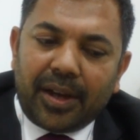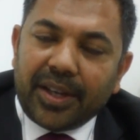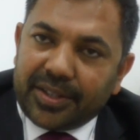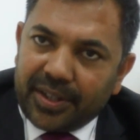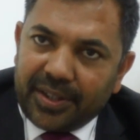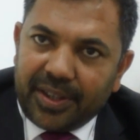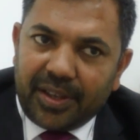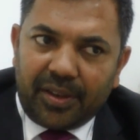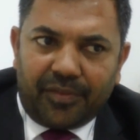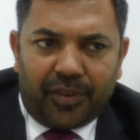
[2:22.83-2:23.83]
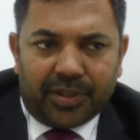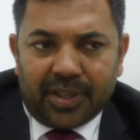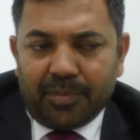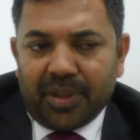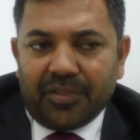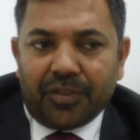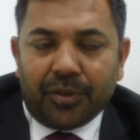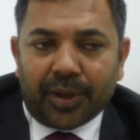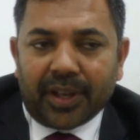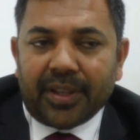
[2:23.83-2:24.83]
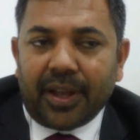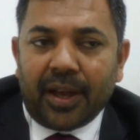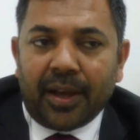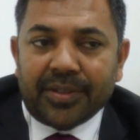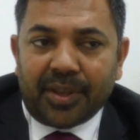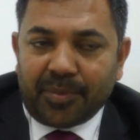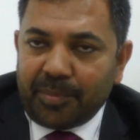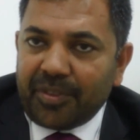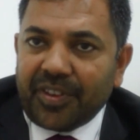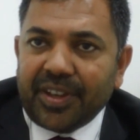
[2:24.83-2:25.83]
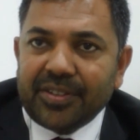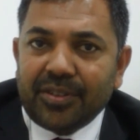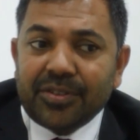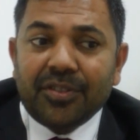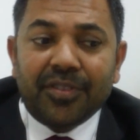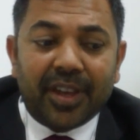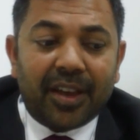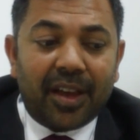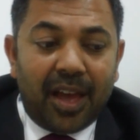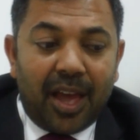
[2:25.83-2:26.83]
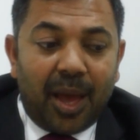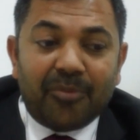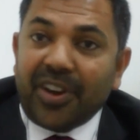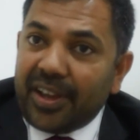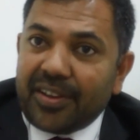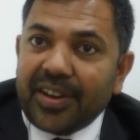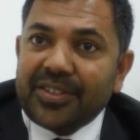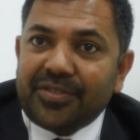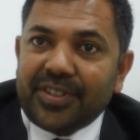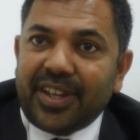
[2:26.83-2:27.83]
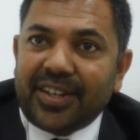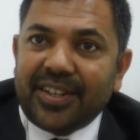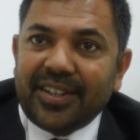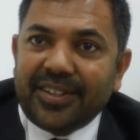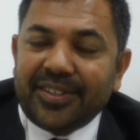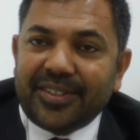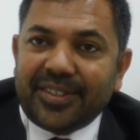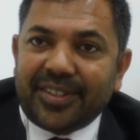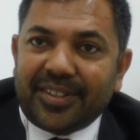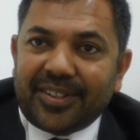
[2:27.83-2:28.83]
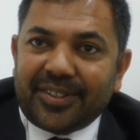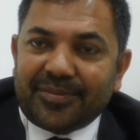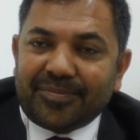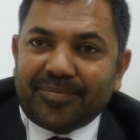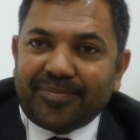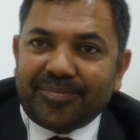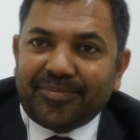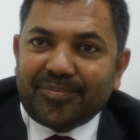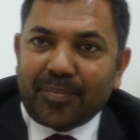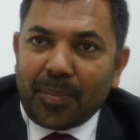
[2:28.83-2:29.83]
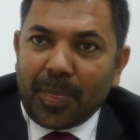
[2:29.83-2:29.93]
Italy. For example, if you look at September figures also, we are, I'm very encouraged with that. And what were the